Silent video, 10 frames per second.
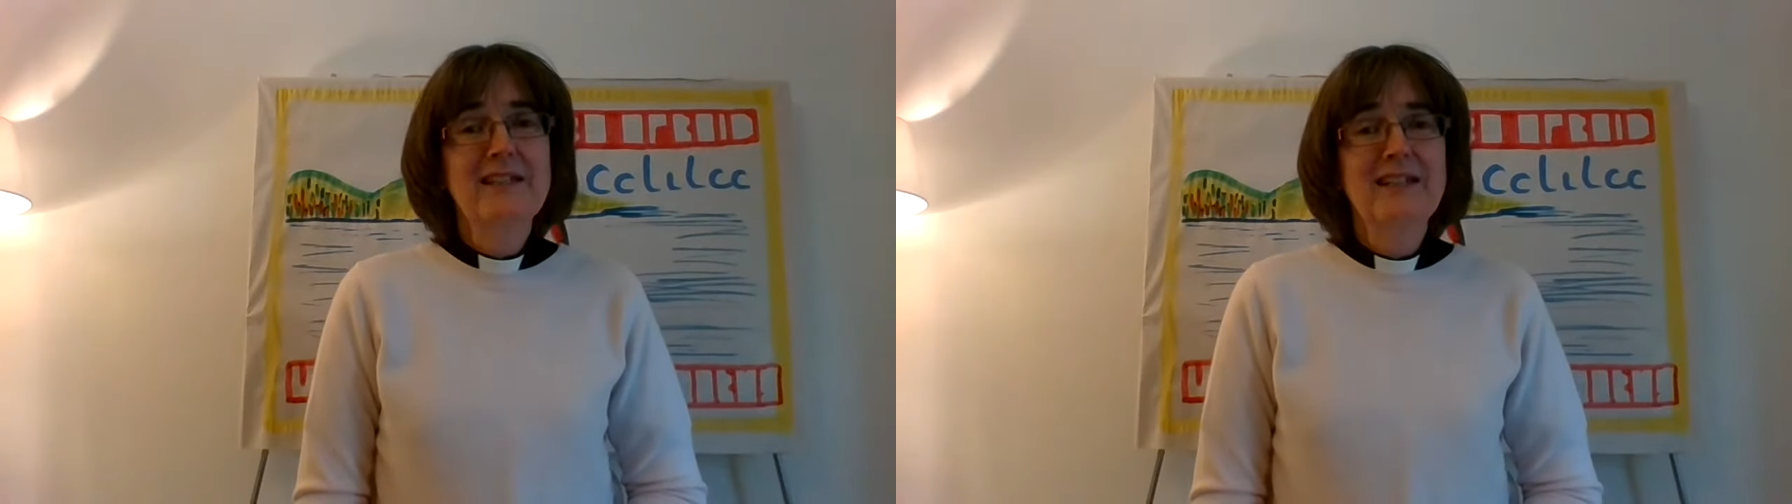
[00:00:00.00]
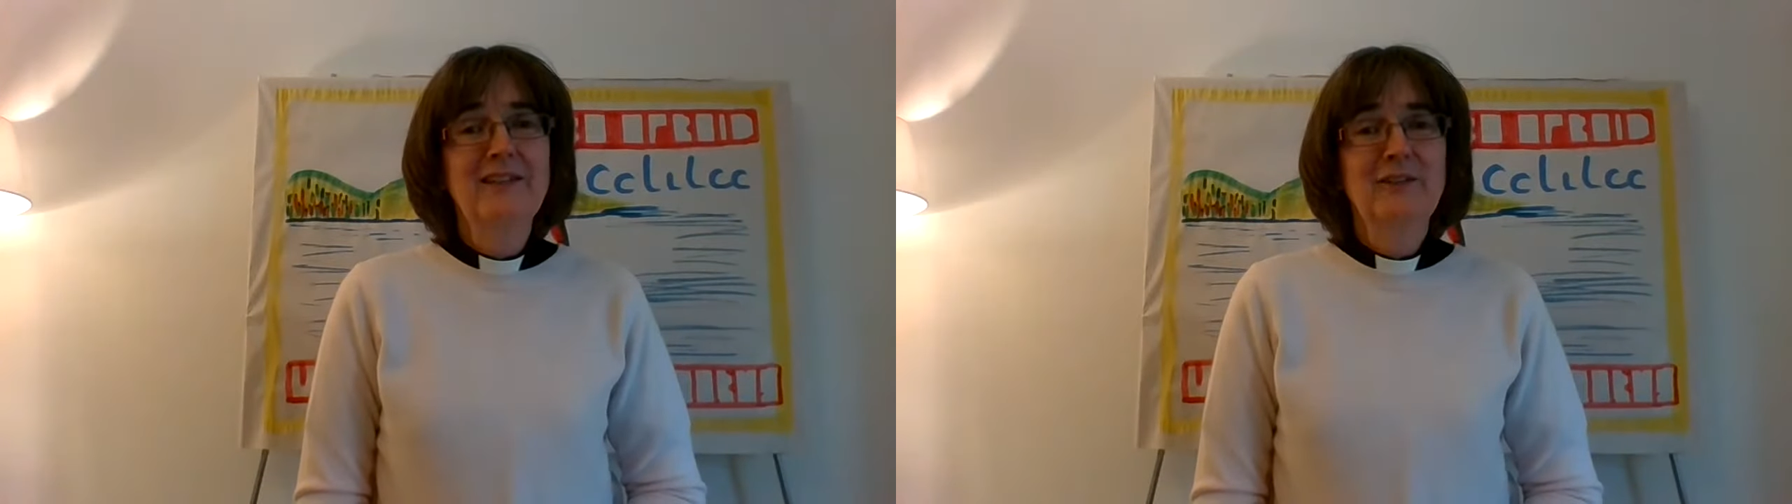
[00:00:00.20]

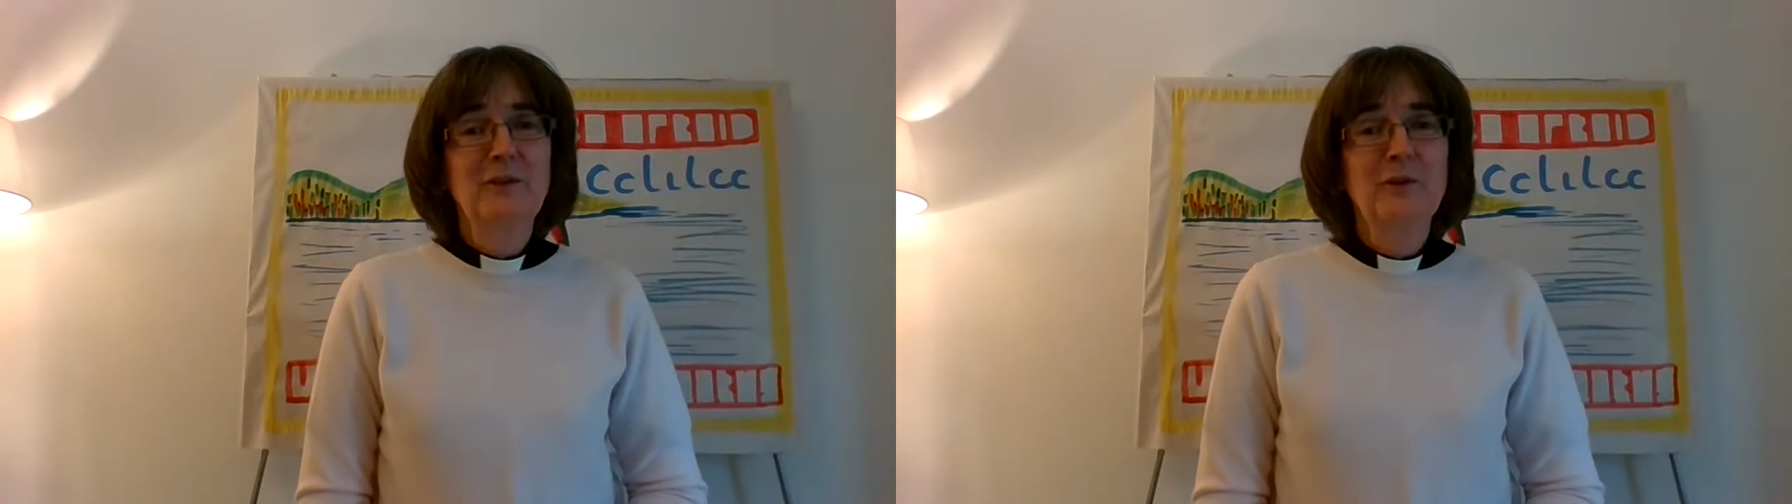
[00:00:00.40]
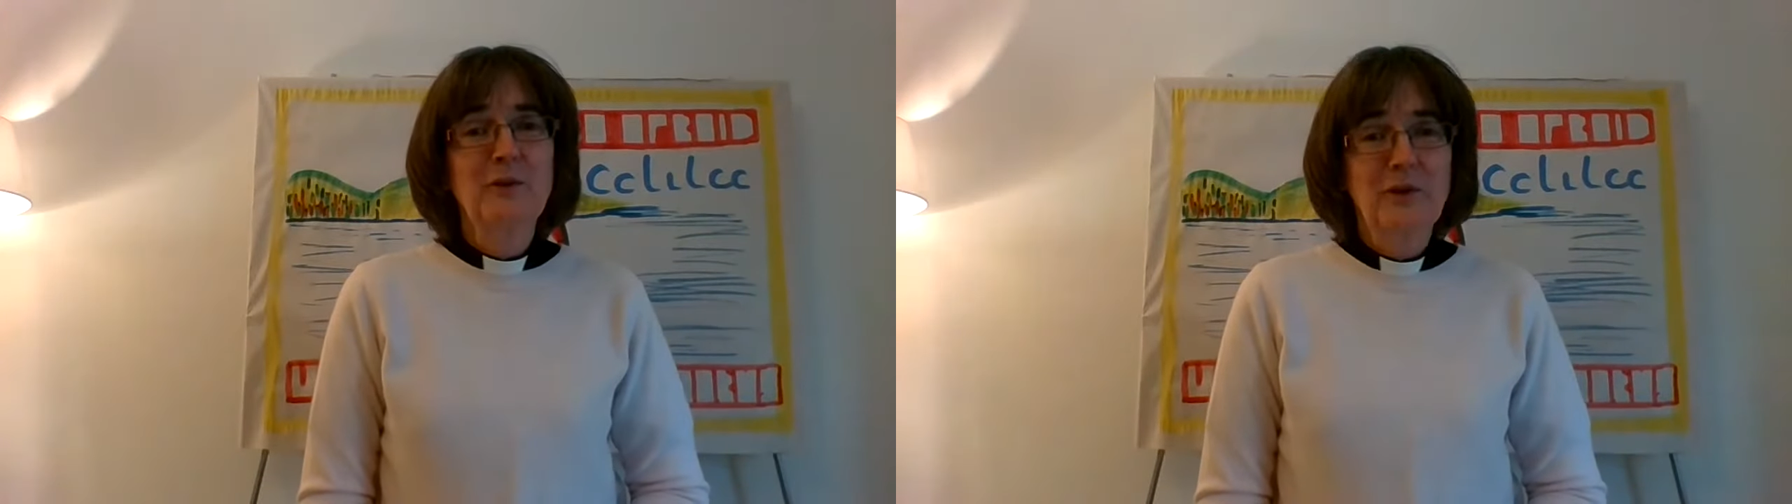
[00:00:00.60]
in
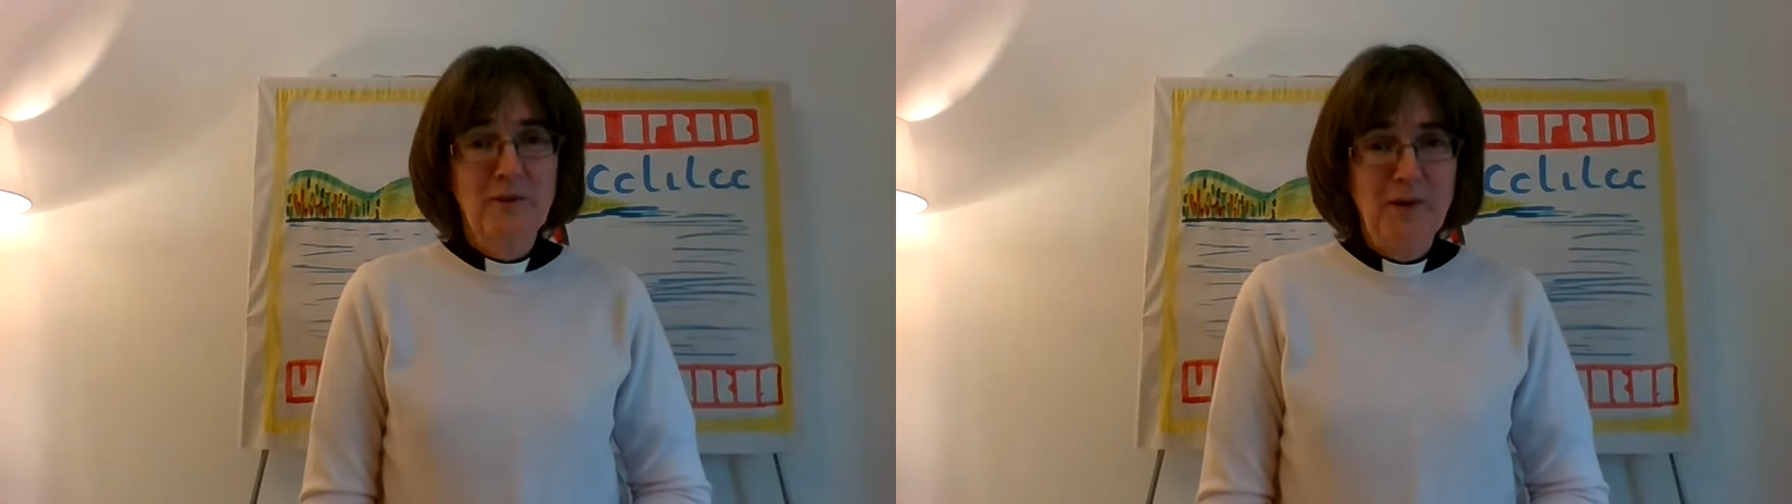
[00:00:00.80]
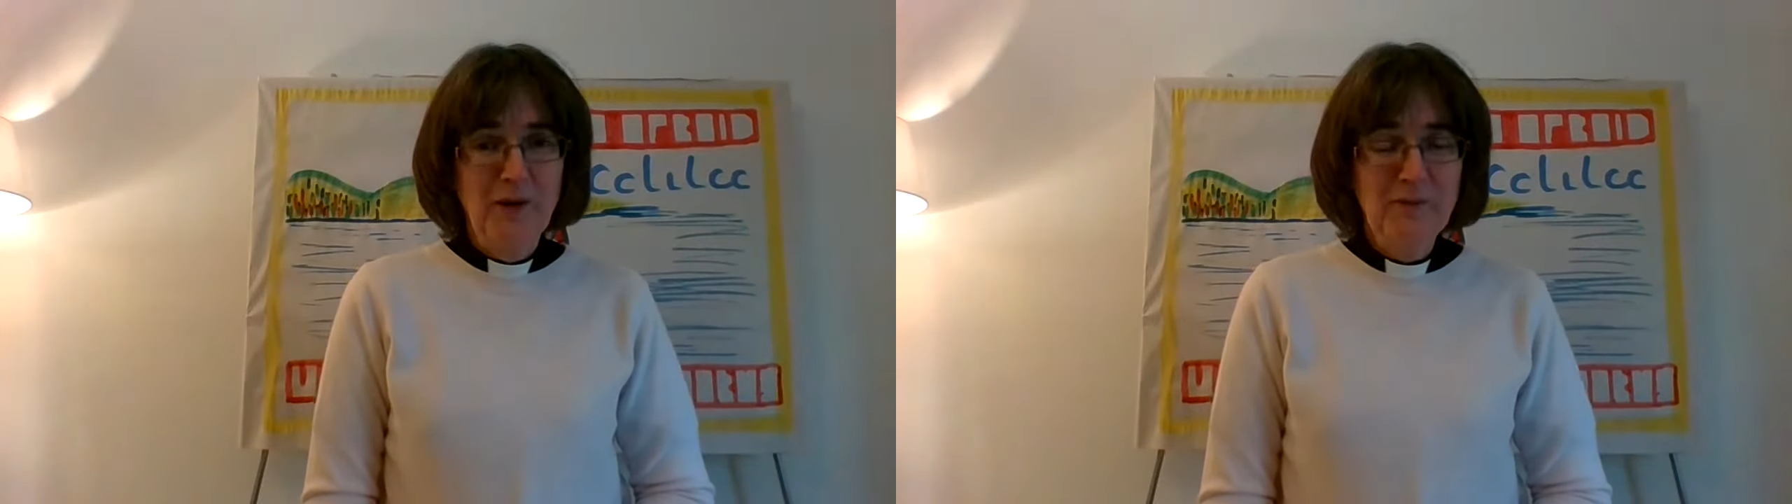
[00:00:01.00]
school at
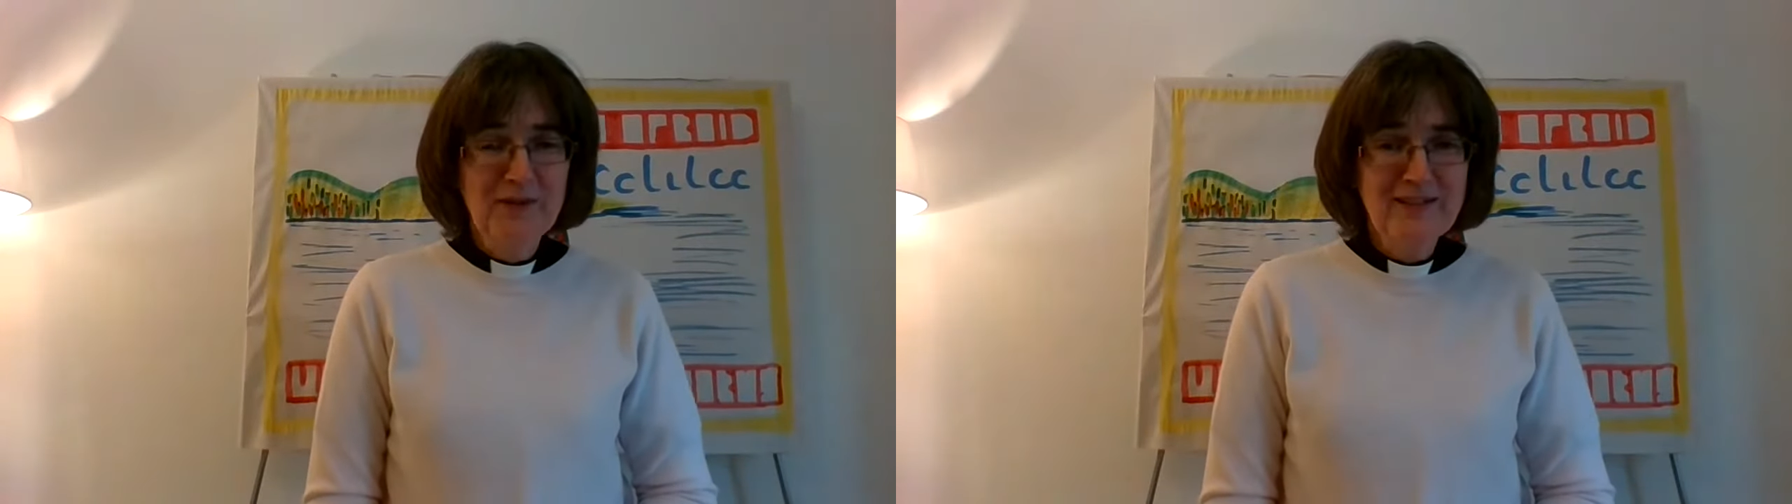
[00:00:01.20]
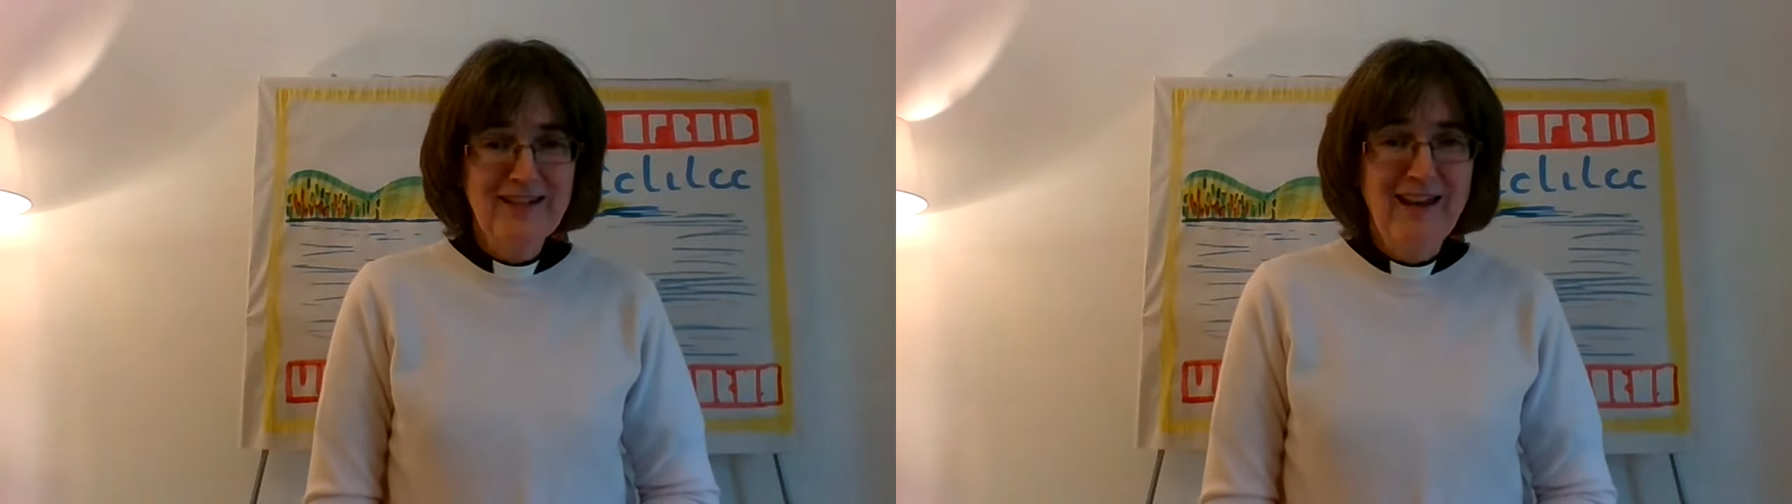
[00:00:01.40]
the
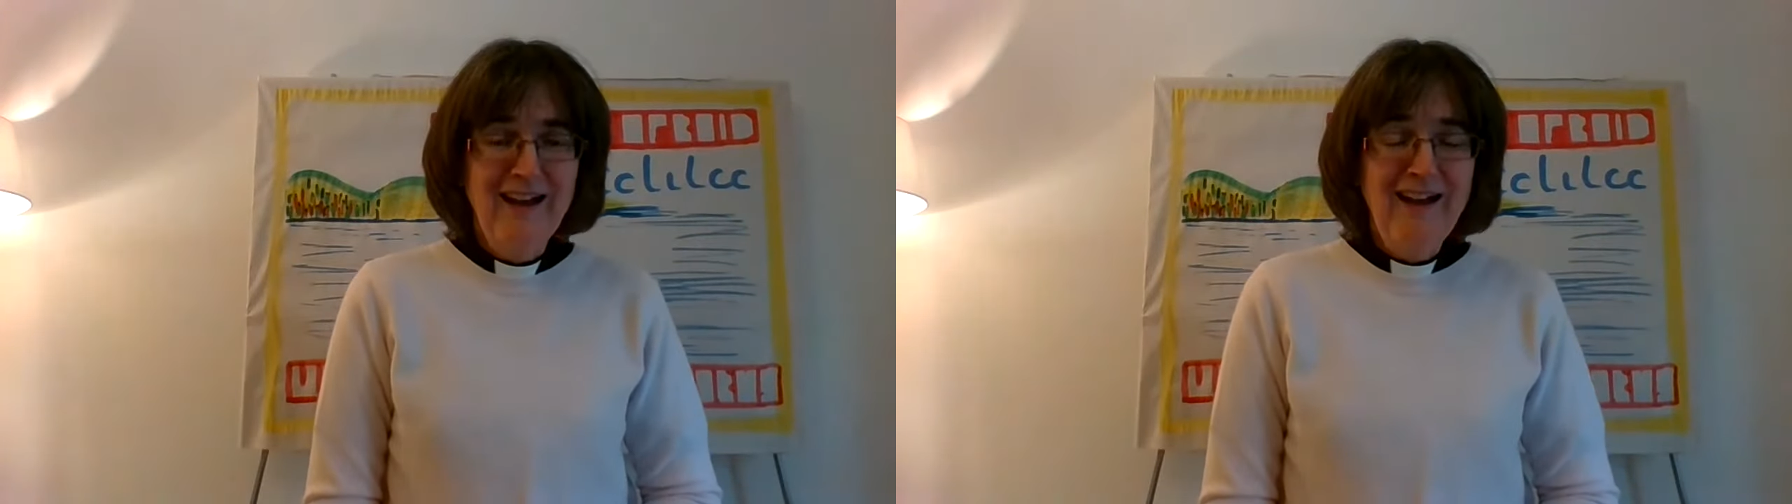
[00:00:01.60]
moment,